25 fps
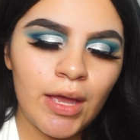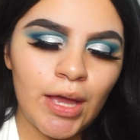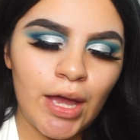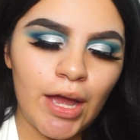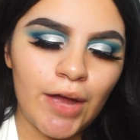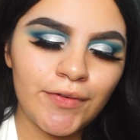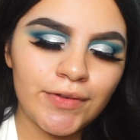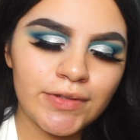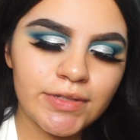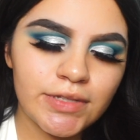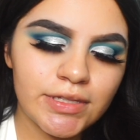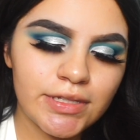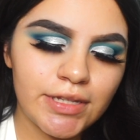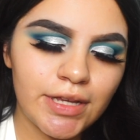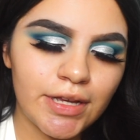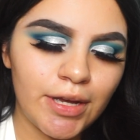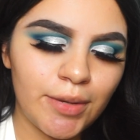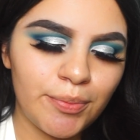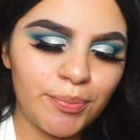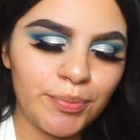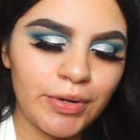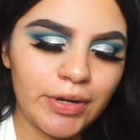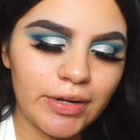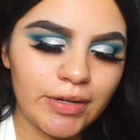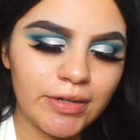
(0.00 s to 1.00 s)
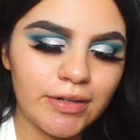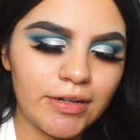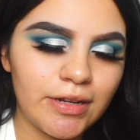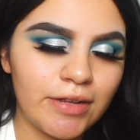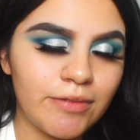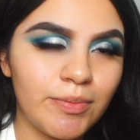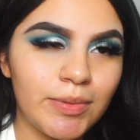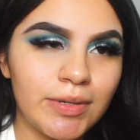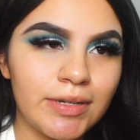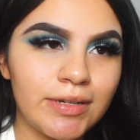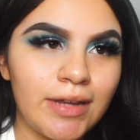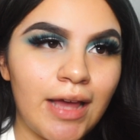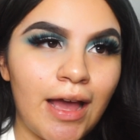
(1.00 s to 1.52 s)
Ever since I got pregnant, I've
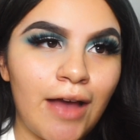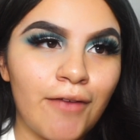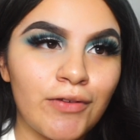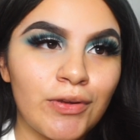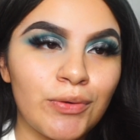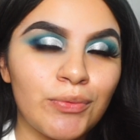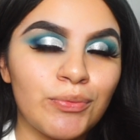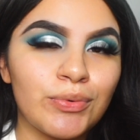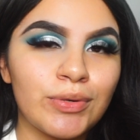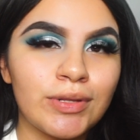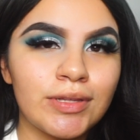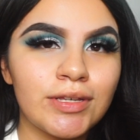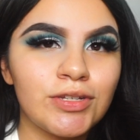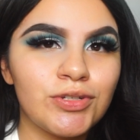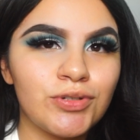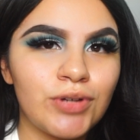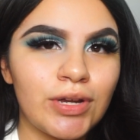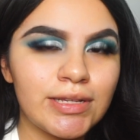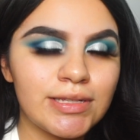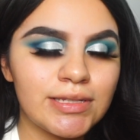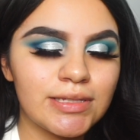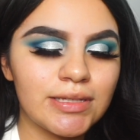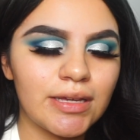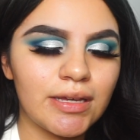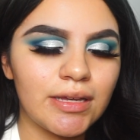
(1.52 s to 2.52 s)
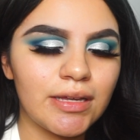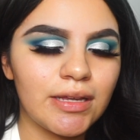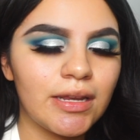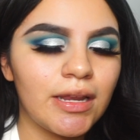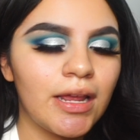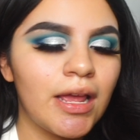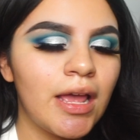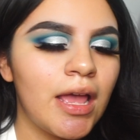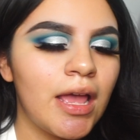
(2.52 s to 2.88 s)
been having really dry skin.